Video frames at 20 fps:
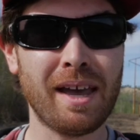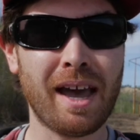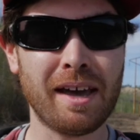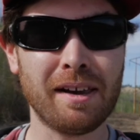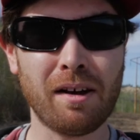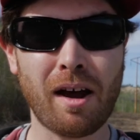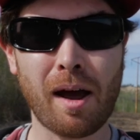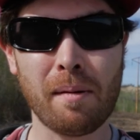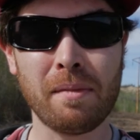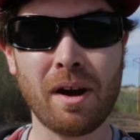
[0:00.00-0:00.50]

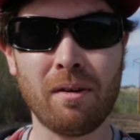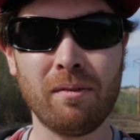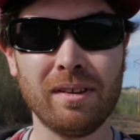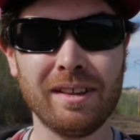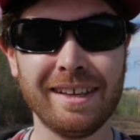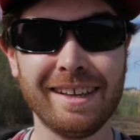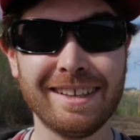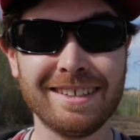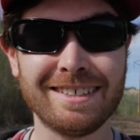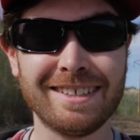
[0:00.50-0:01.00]
I'm not
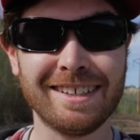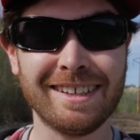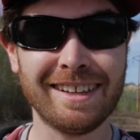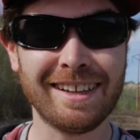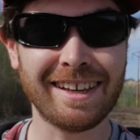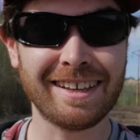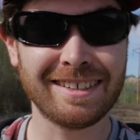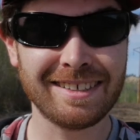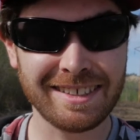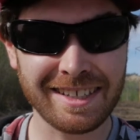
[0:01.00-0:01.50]
really into
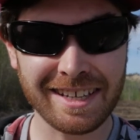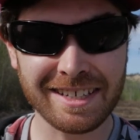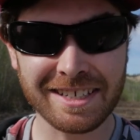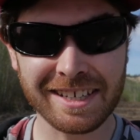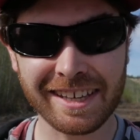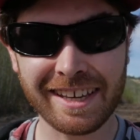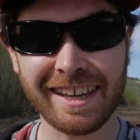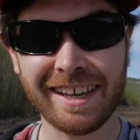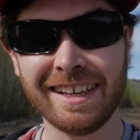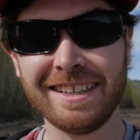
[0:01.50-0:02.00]
like
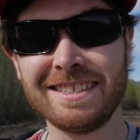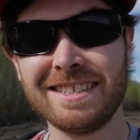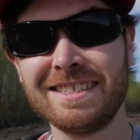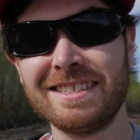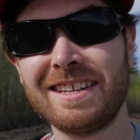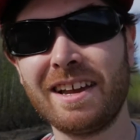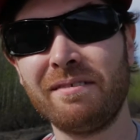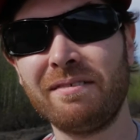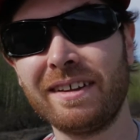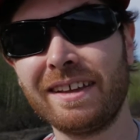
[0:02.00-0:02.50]
teaching kids and
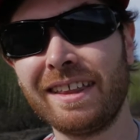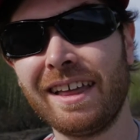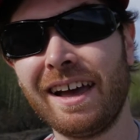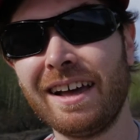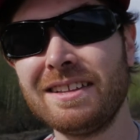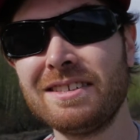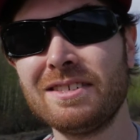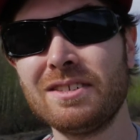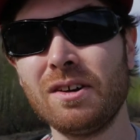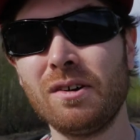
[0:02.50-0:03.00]
stuff like
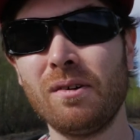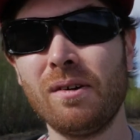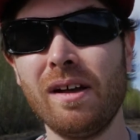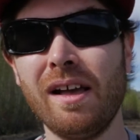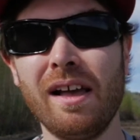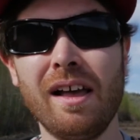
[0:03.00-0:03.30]
that, so